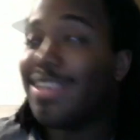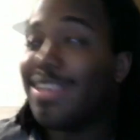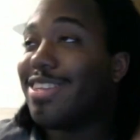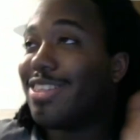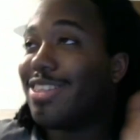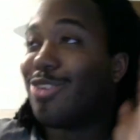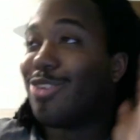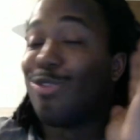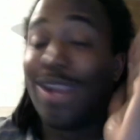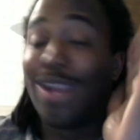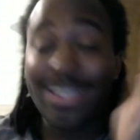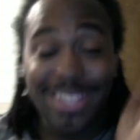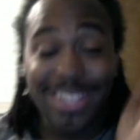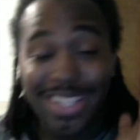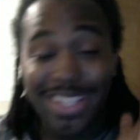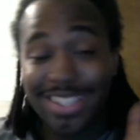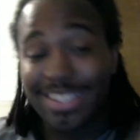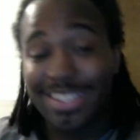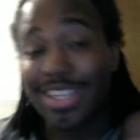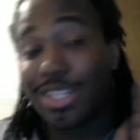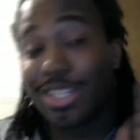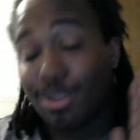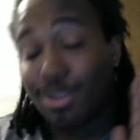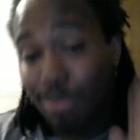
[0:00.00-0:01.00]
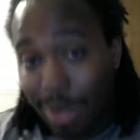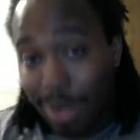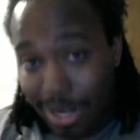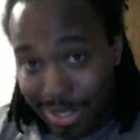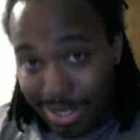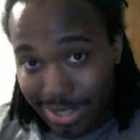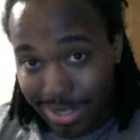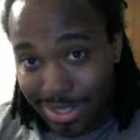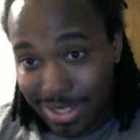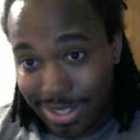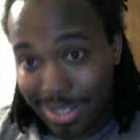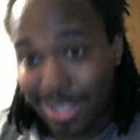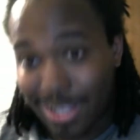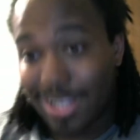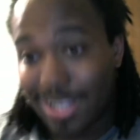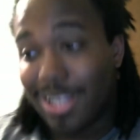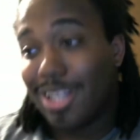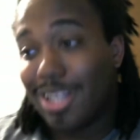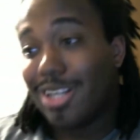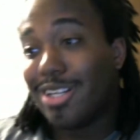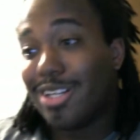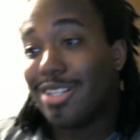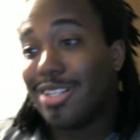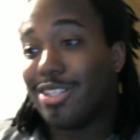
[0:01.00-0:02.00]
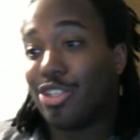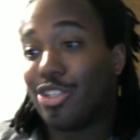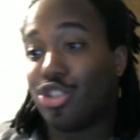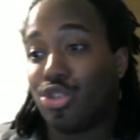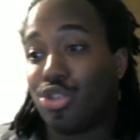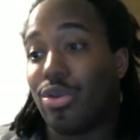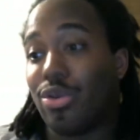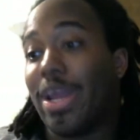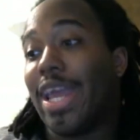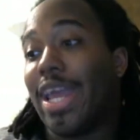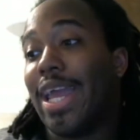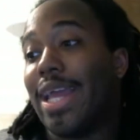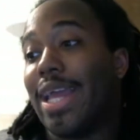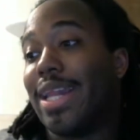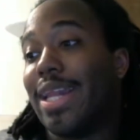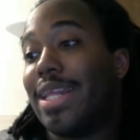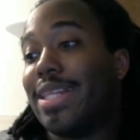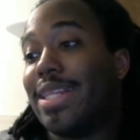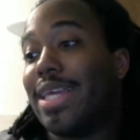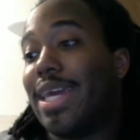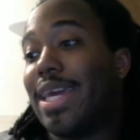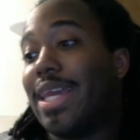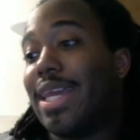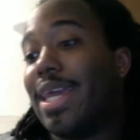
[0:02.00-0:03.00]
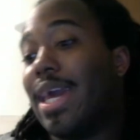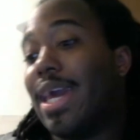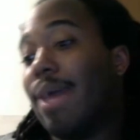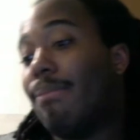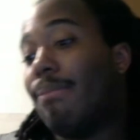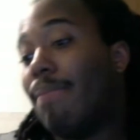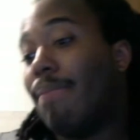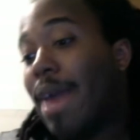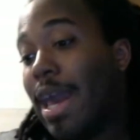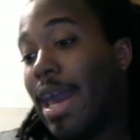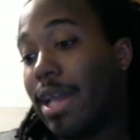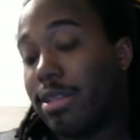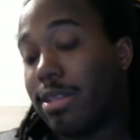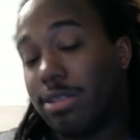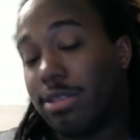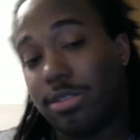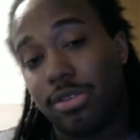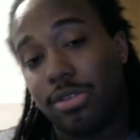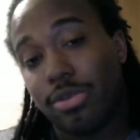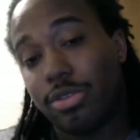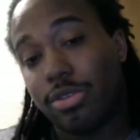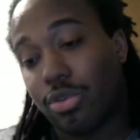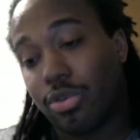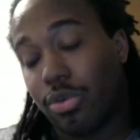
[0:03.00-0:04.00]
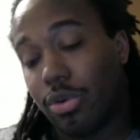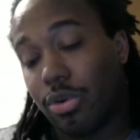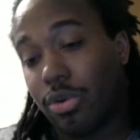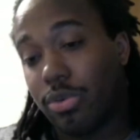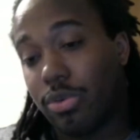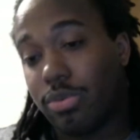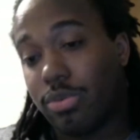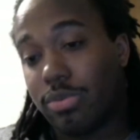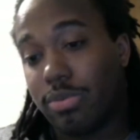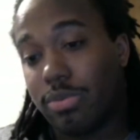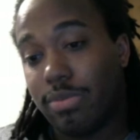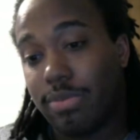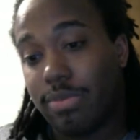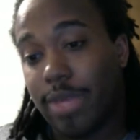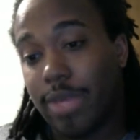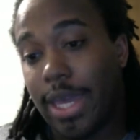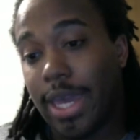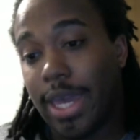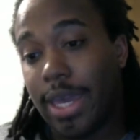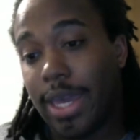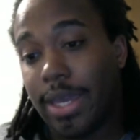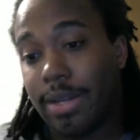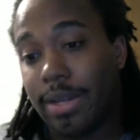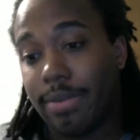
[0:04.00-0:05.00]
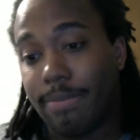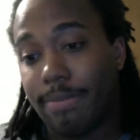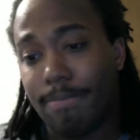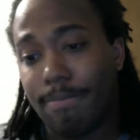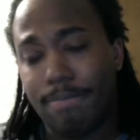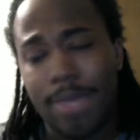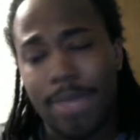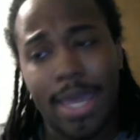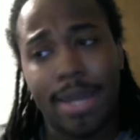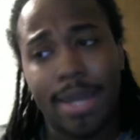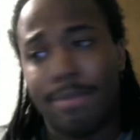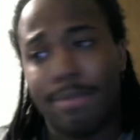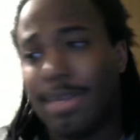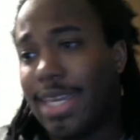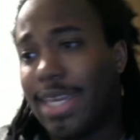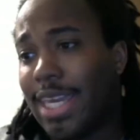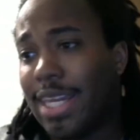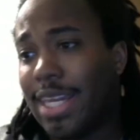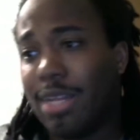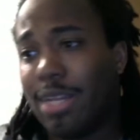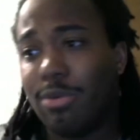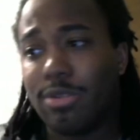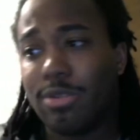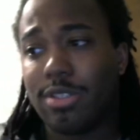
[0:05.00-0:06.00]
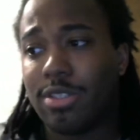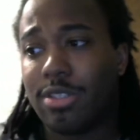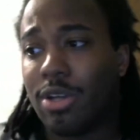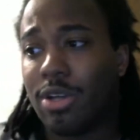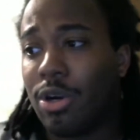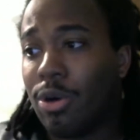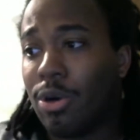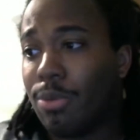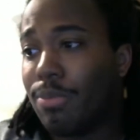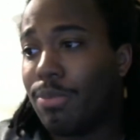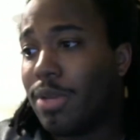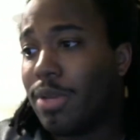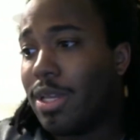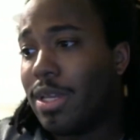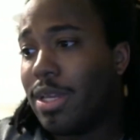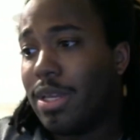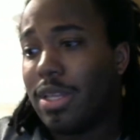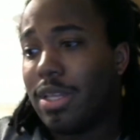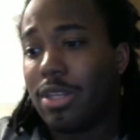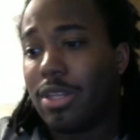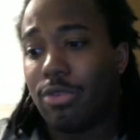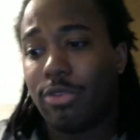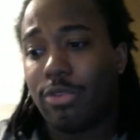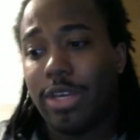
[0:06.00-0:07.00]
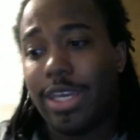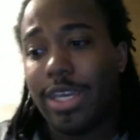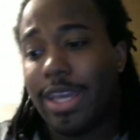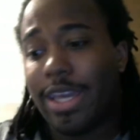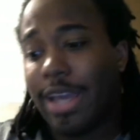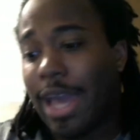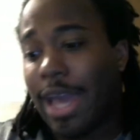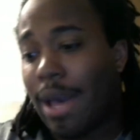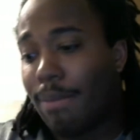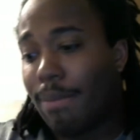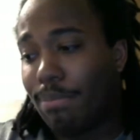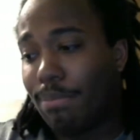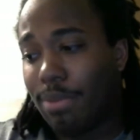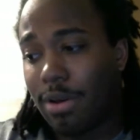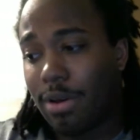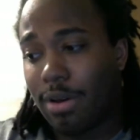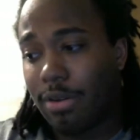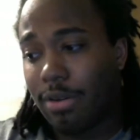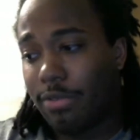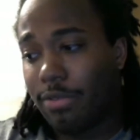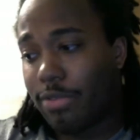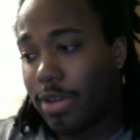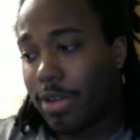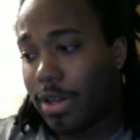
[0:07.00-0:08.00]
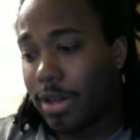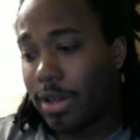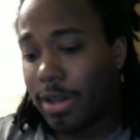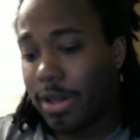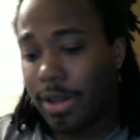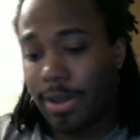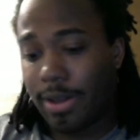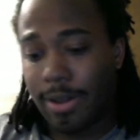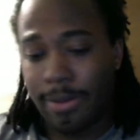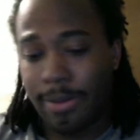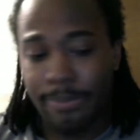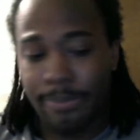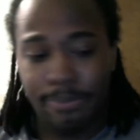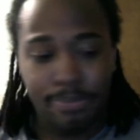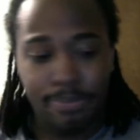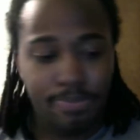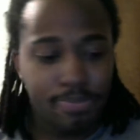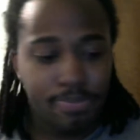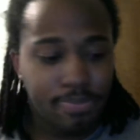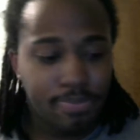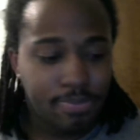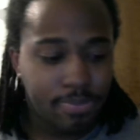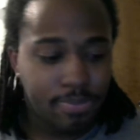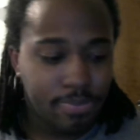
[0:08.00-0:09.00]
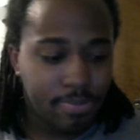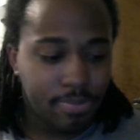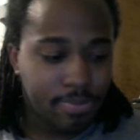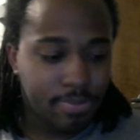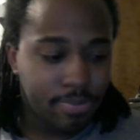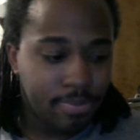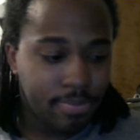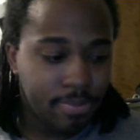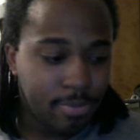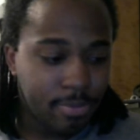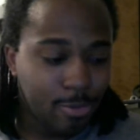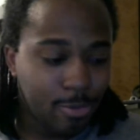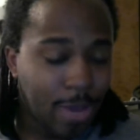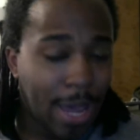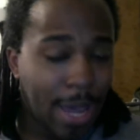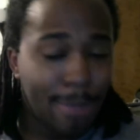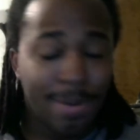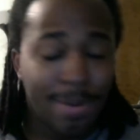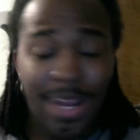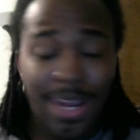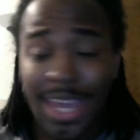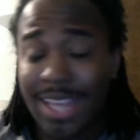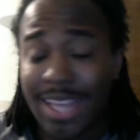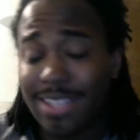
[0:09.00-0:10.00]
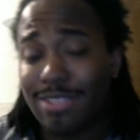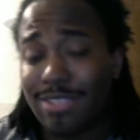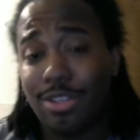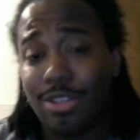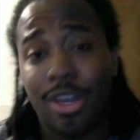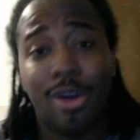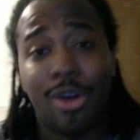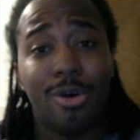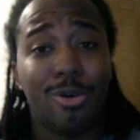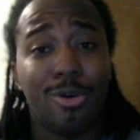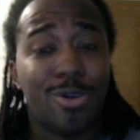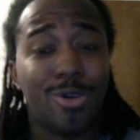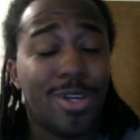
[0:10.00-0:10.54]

the rest of the six months to train and then head back to his crew. And yeah, the beginning was dope. The recap of um, what happened to Ace, yo,